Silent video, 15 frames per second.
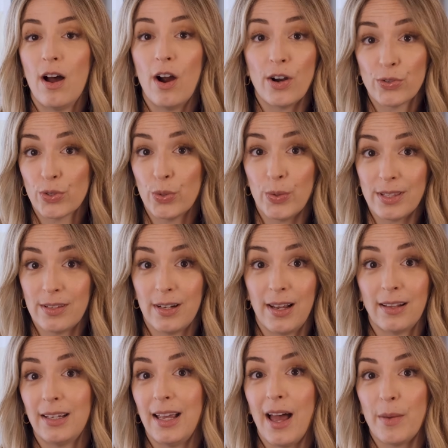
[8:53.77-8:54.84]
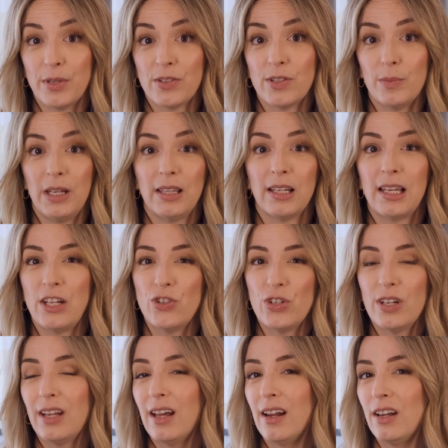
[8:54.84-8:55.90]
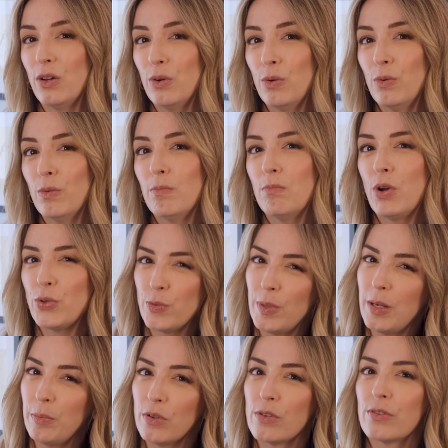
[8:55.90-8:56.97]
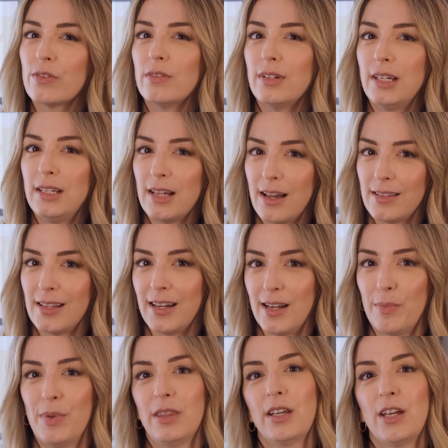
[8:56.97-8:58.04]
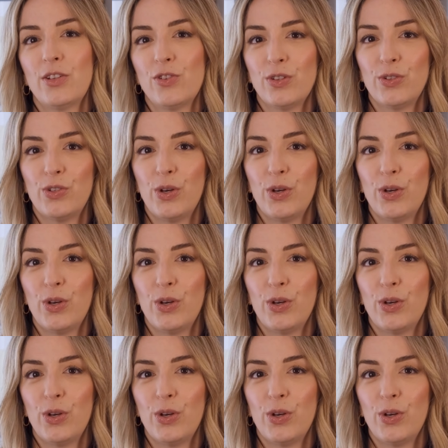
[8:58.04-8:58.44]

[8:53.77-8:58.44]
Ours coincidentally happens to be in the kitchen, and I know most people's does end up in the kitchen.